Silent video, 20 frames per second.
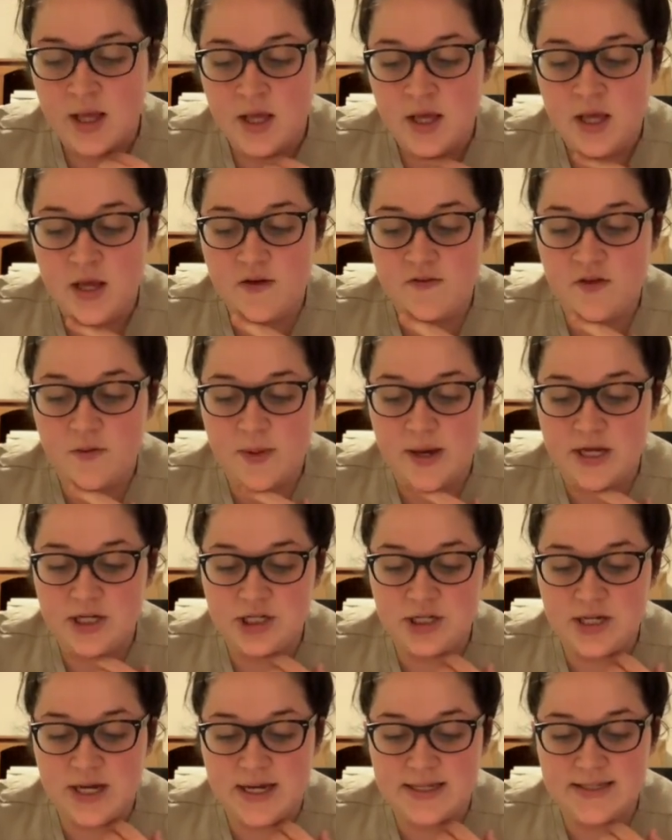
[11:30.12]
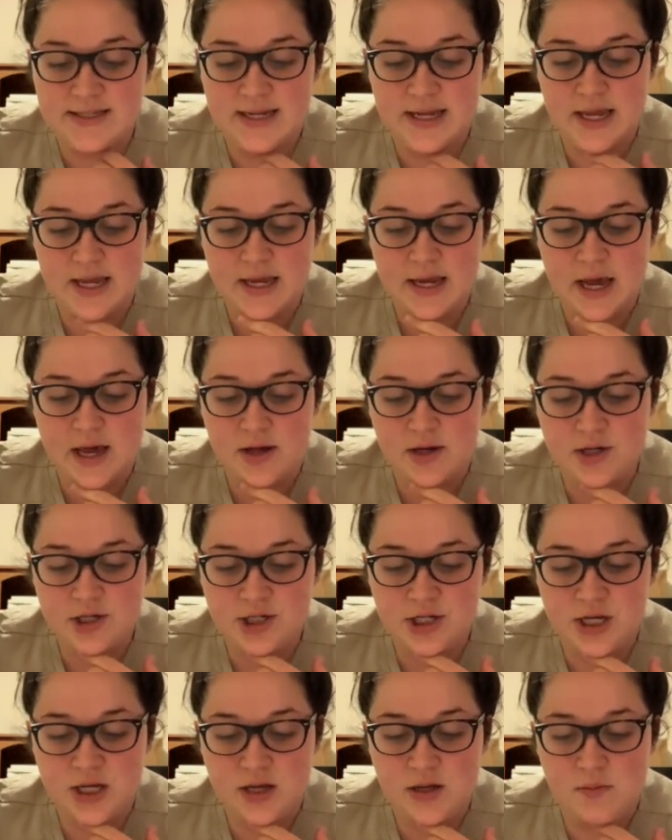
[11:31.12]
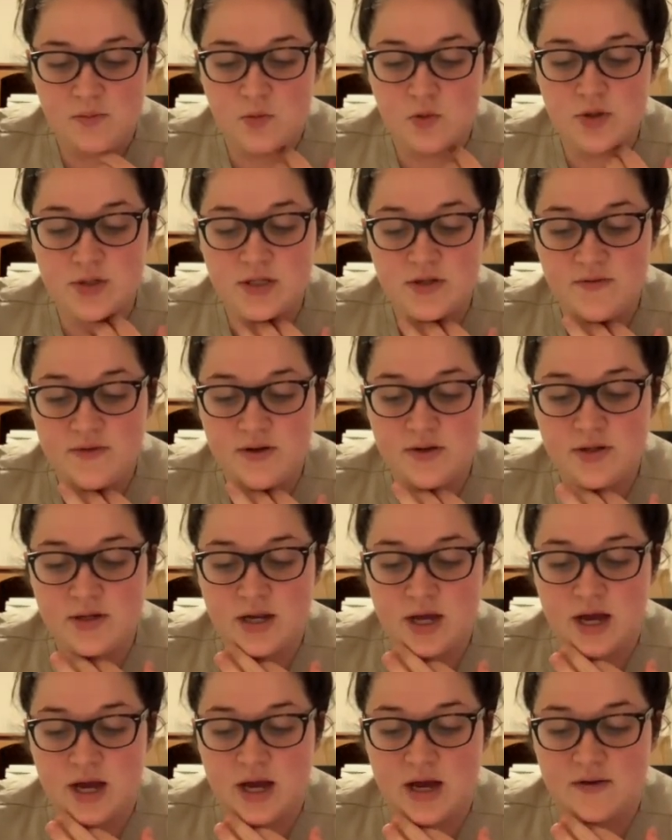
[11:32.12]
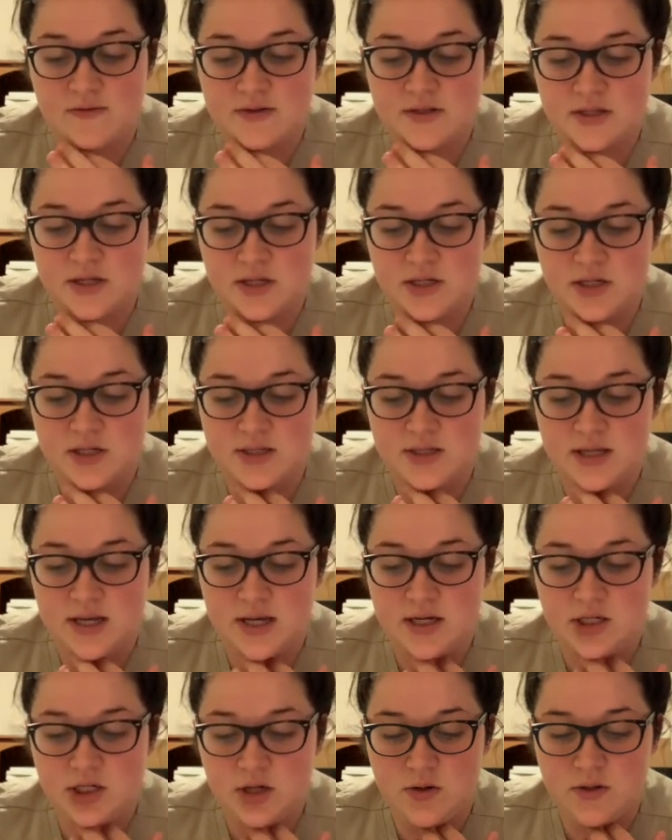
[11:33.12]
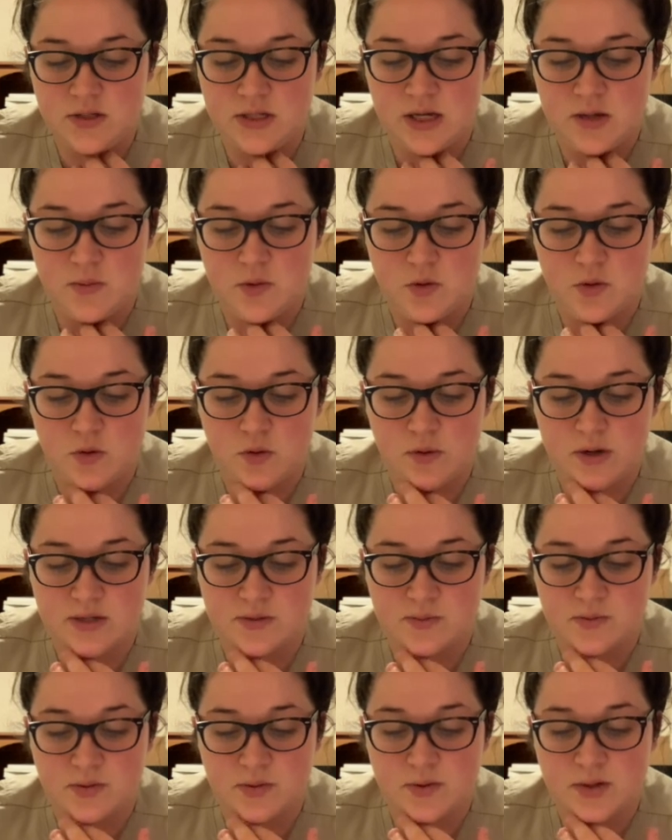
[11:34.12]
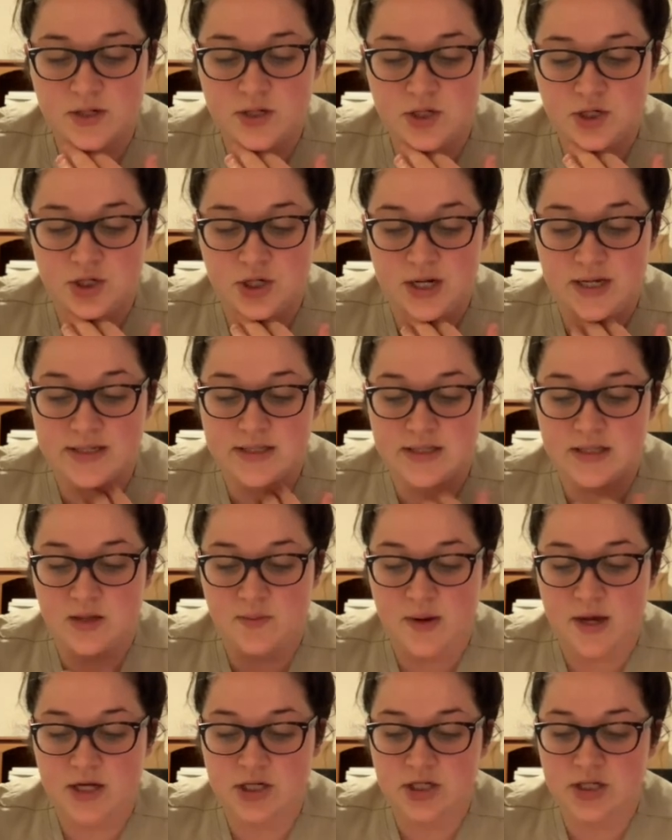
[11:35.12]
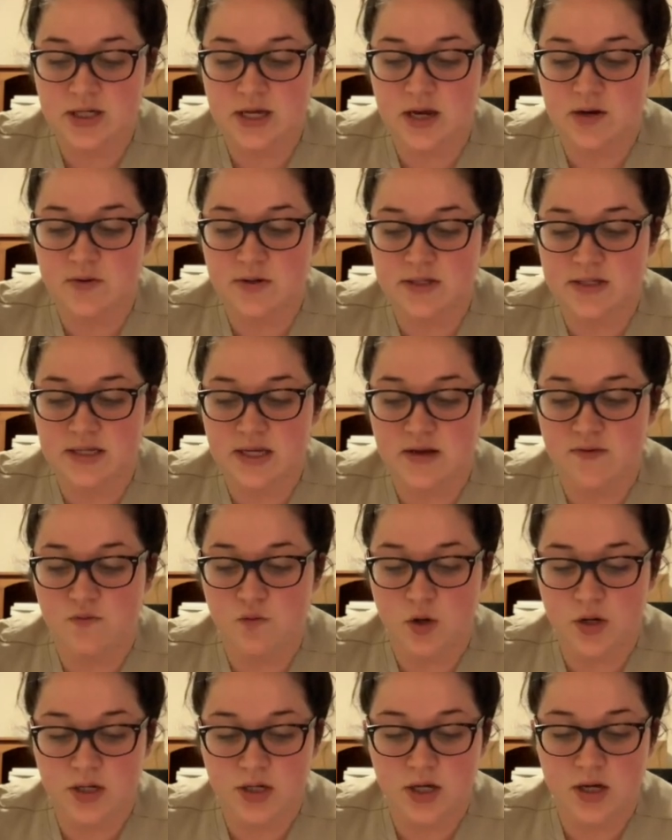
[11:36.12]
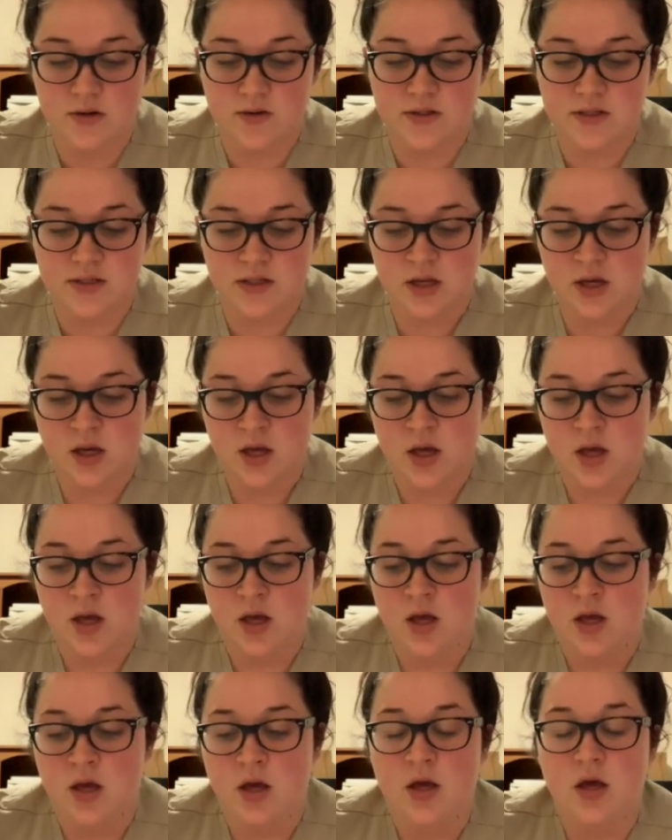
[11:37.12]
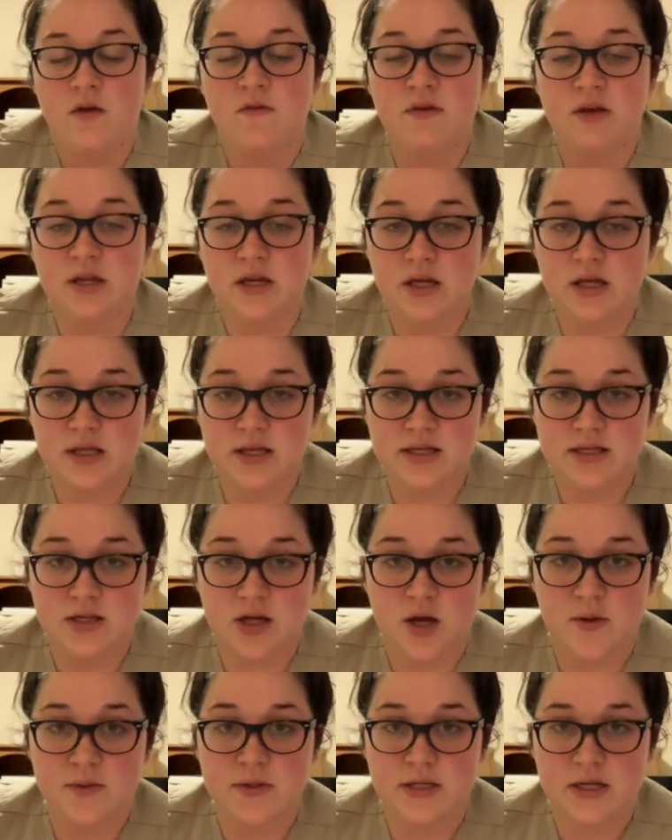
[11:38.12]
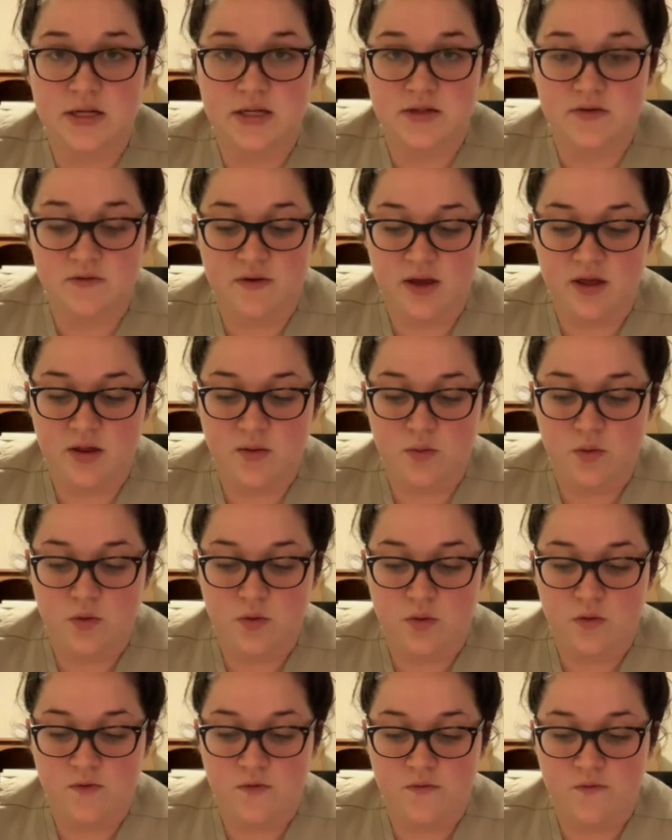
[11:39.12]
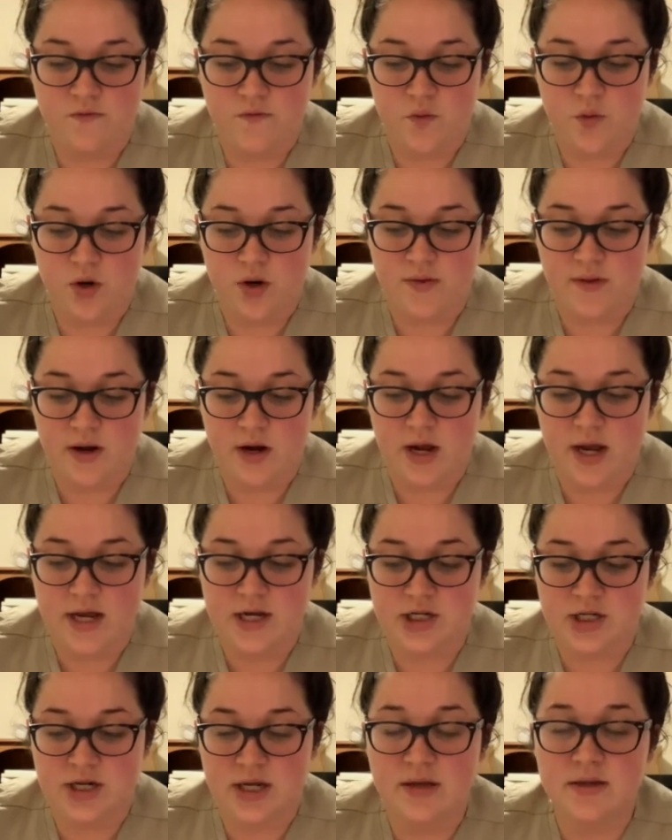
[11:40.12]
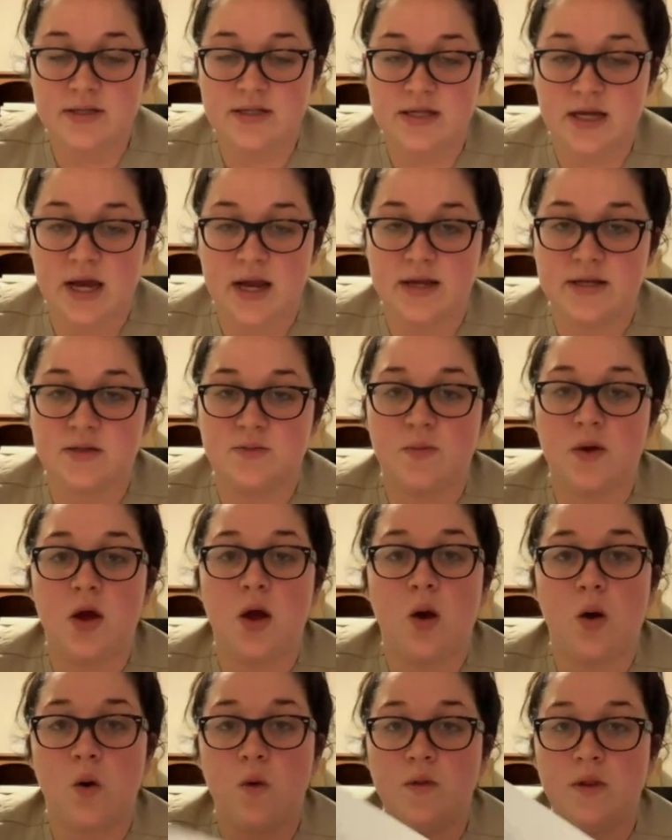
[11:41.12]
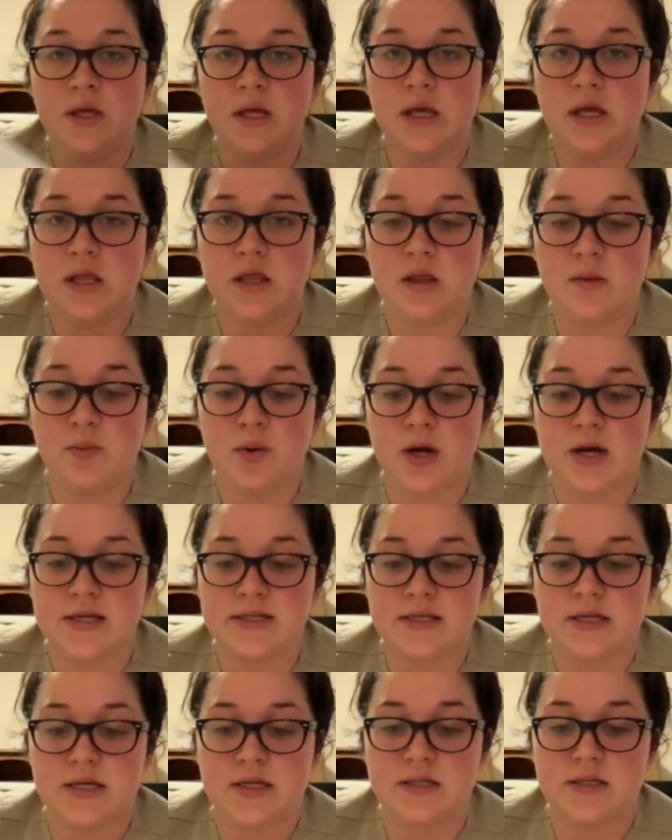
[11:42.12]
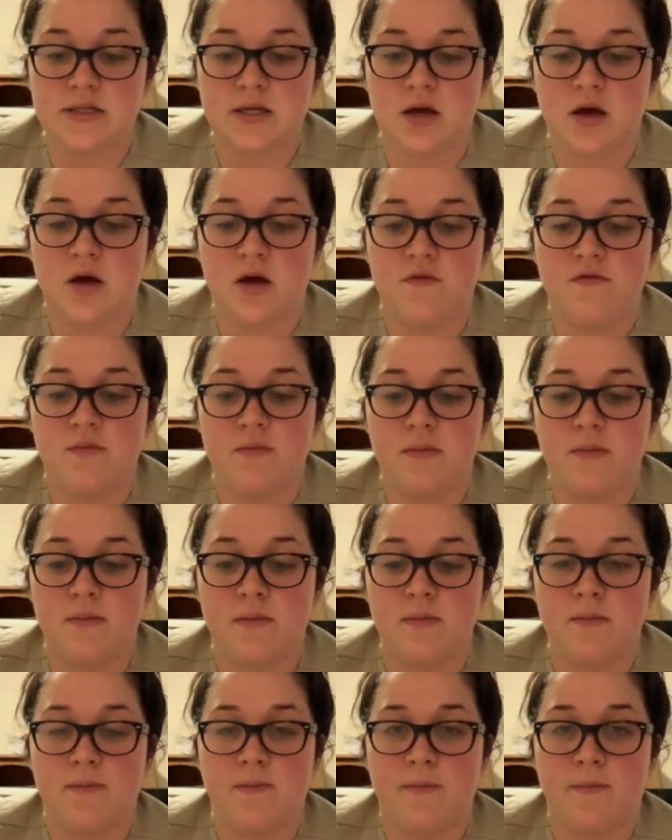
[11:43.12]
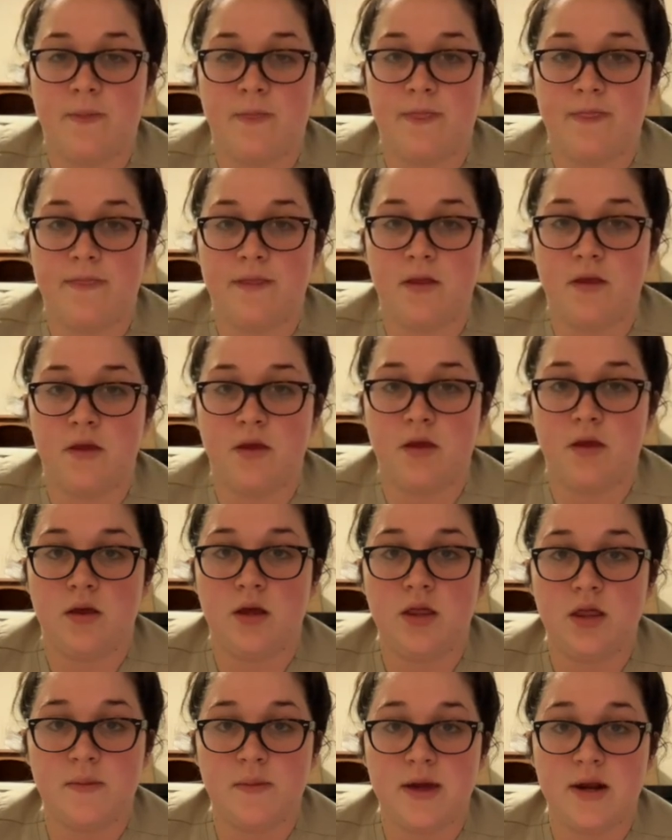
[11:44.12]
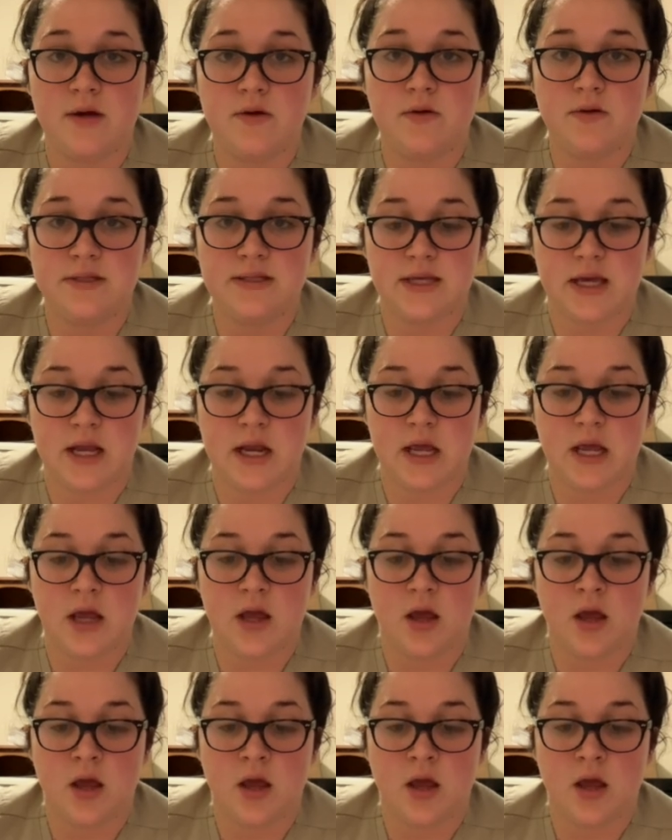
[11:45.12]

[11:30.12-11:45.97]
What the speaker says: If the patient has an egg allergy more severe than hives, such as angioedema or respiratory distress, the patient can receive 1 dose of any of these types that is available for their age and health status, but only in the presence of, in the medical setting,